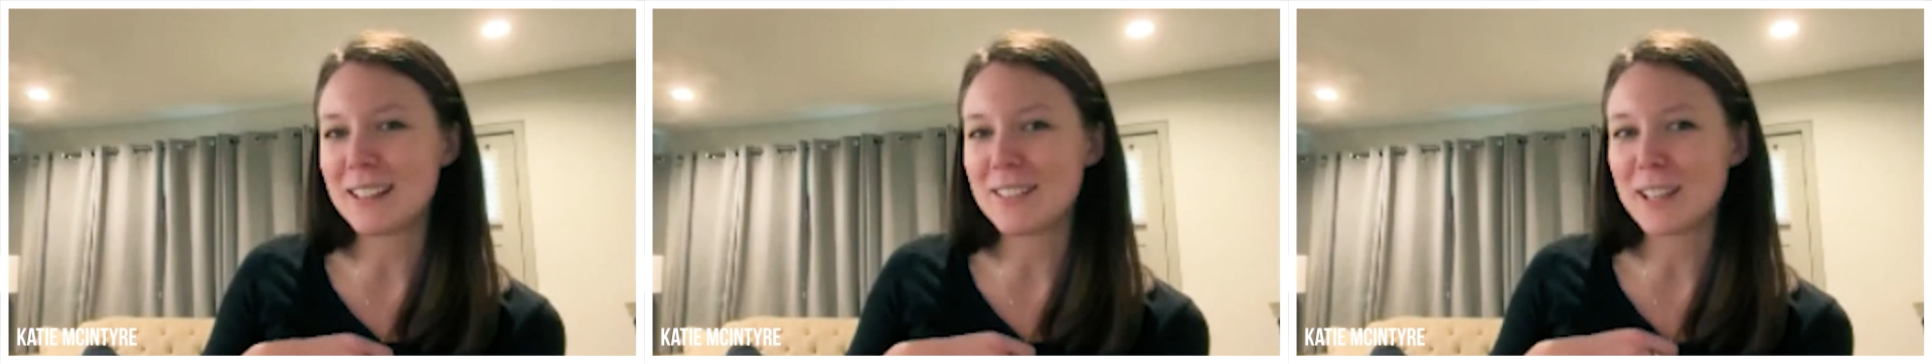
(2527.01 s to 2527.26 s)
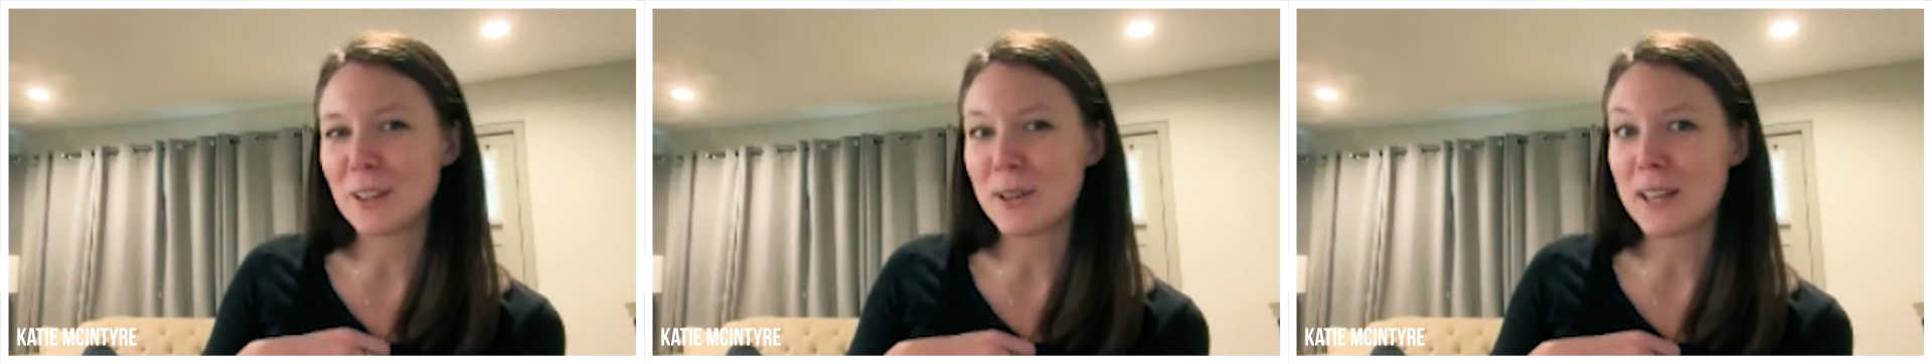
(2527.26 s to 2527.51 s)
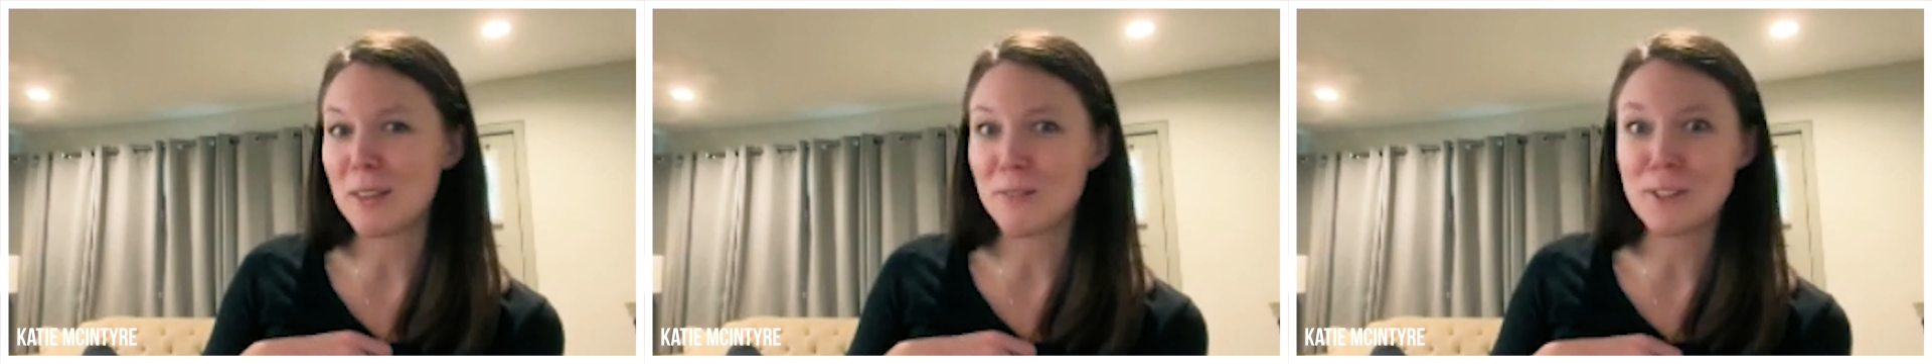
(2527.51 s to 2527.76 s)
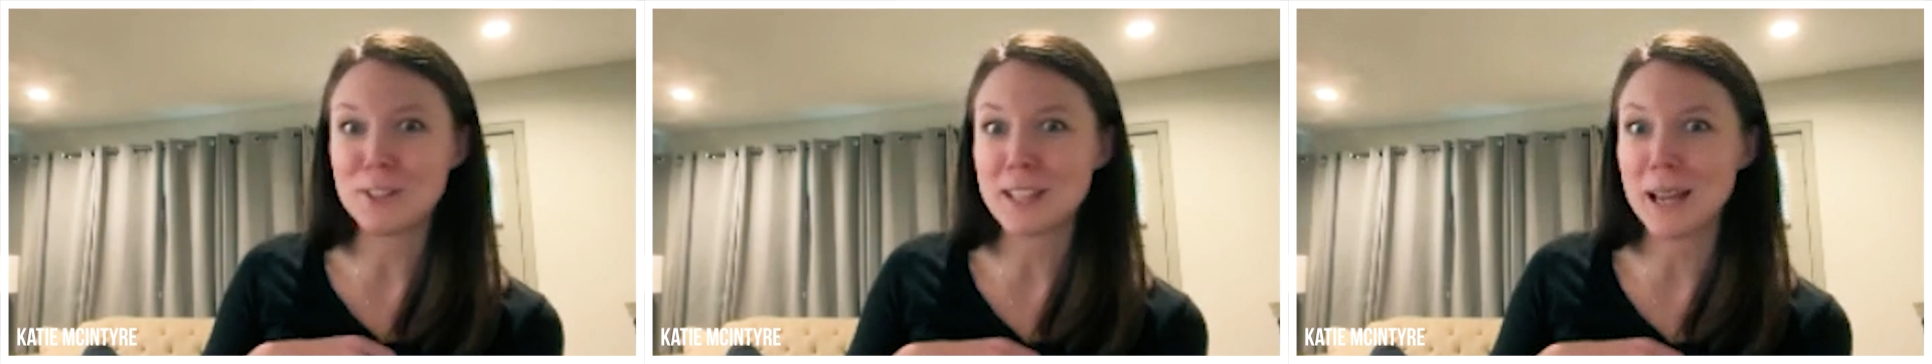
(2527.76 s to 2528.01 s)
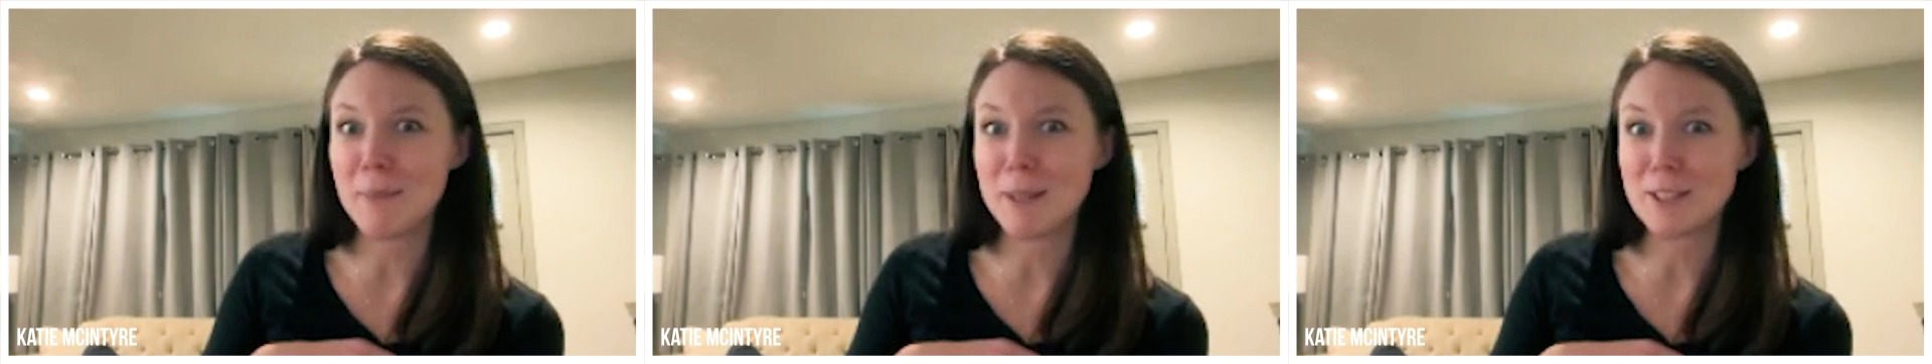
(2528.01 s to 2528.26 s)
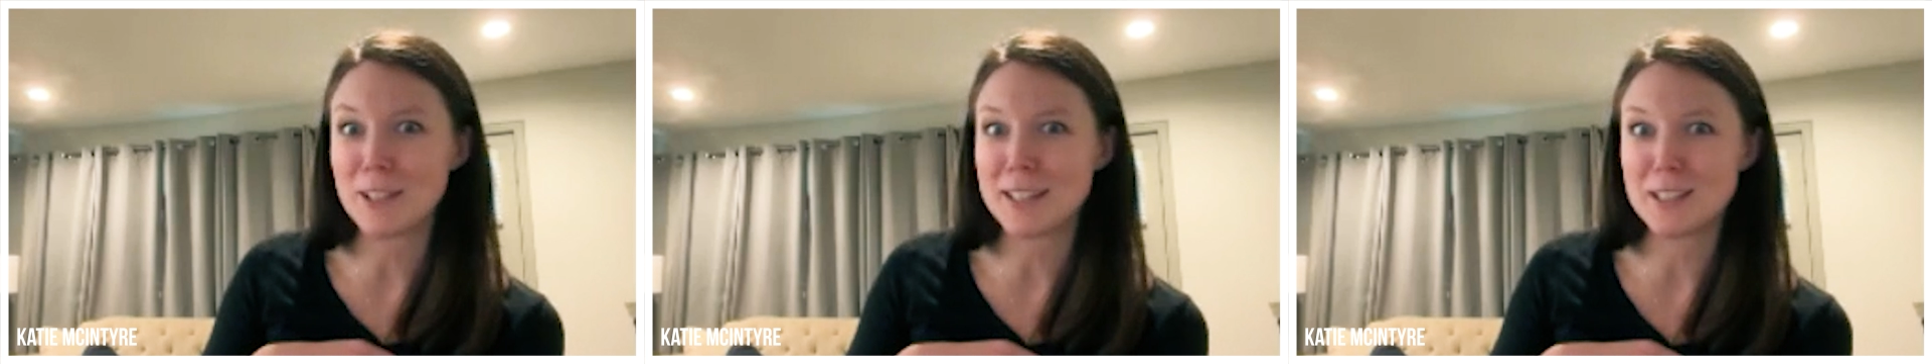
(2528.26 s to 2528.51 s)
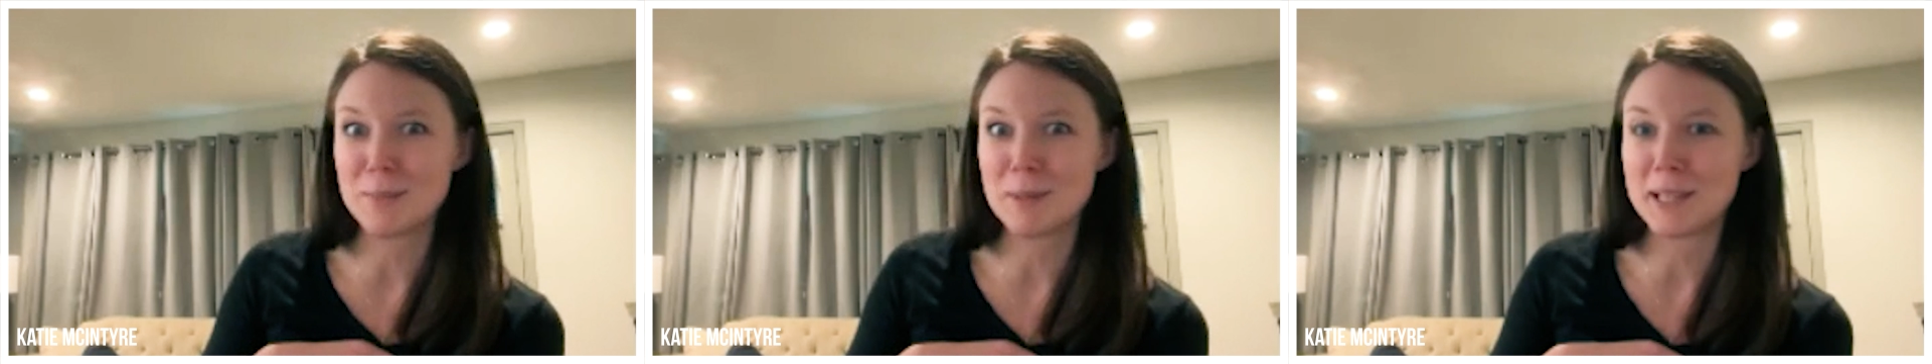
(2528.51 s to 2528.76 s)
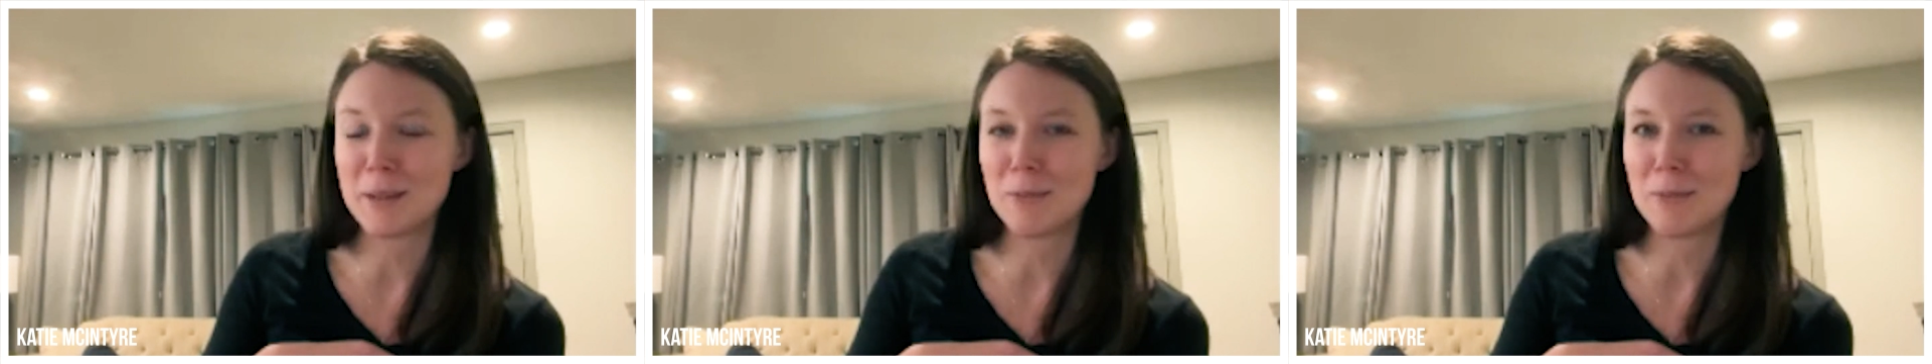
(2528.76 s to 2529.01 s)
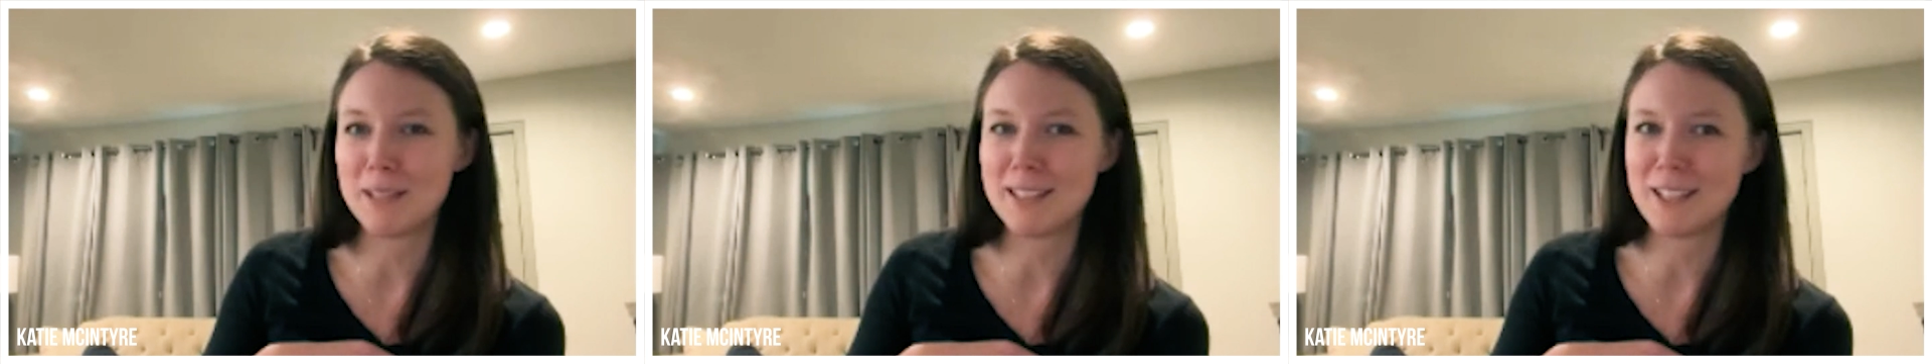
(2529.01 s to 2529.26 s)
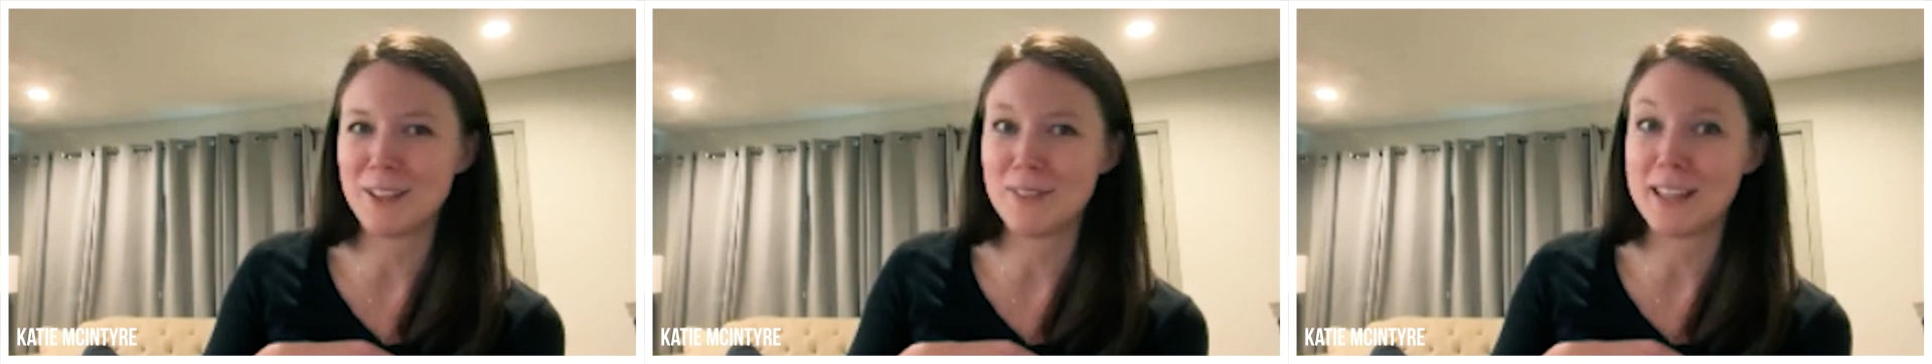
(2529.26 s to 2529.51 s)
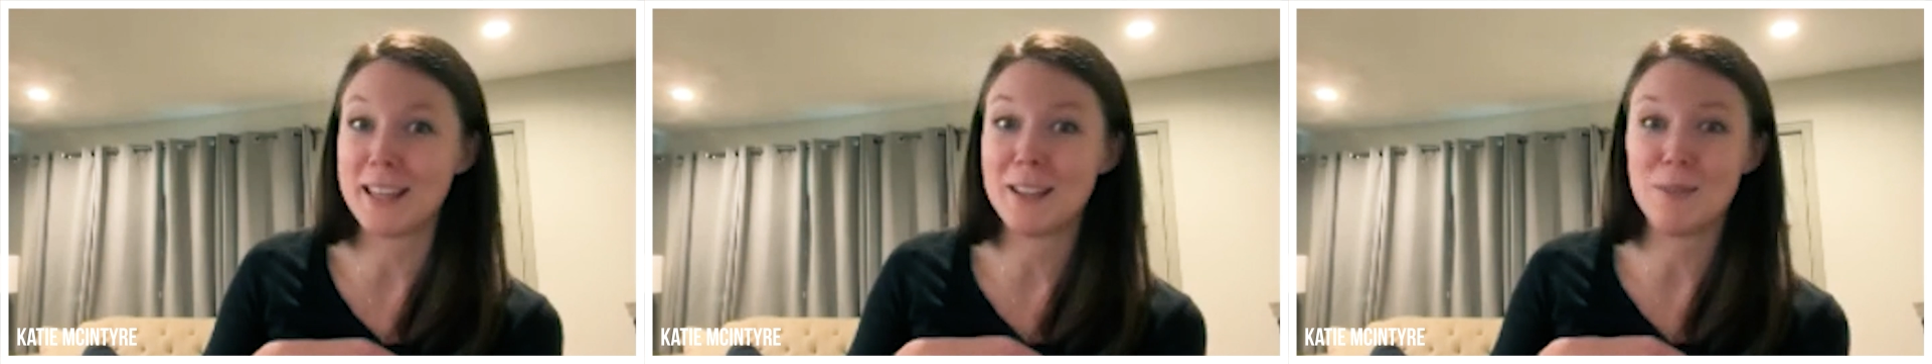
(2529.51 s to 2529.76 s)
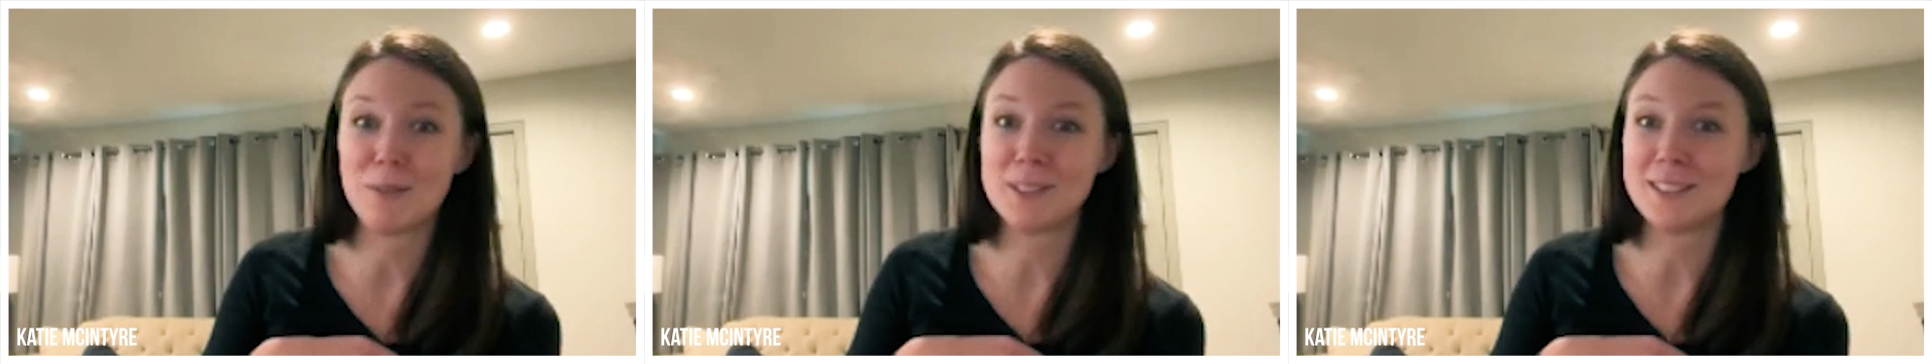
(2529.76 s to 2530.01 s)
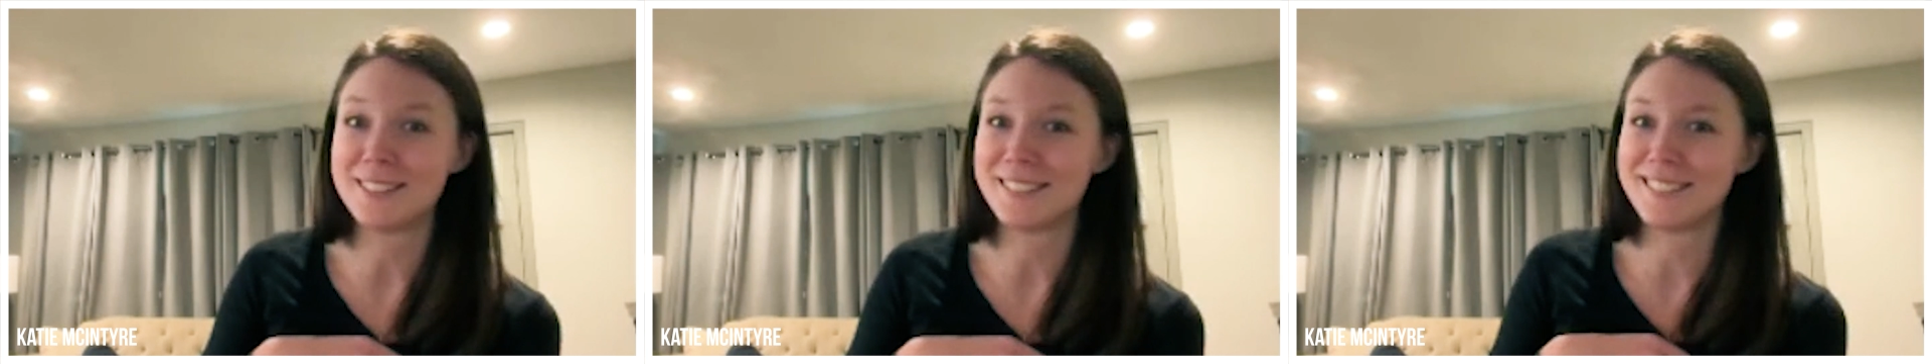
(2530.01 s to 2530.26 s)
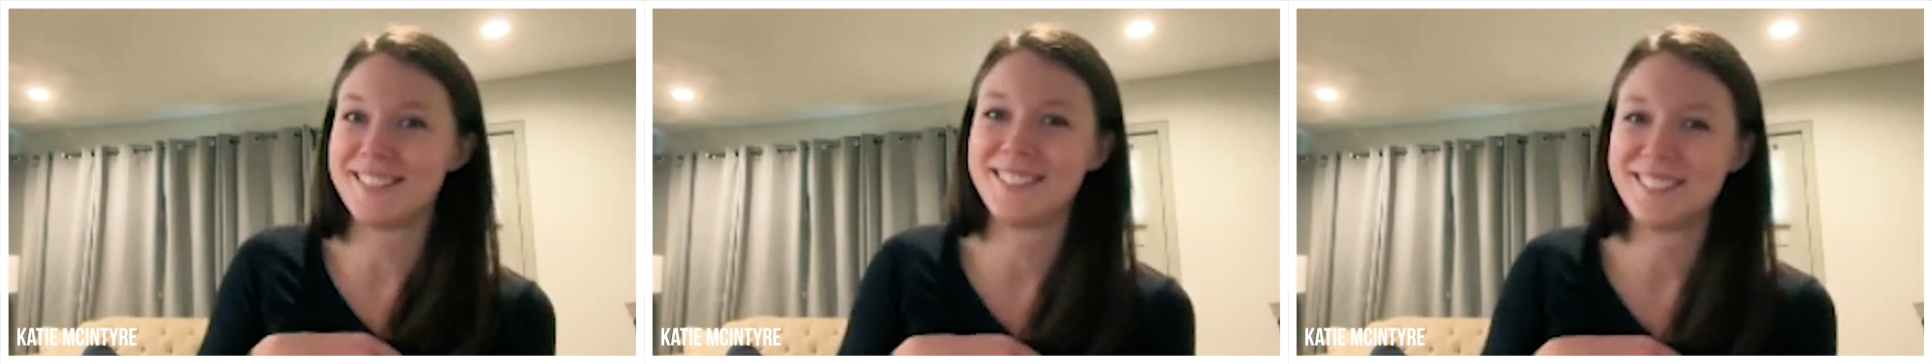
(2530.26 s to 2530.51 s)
it's like, okay, the first time I tried to speak up for myself, it was,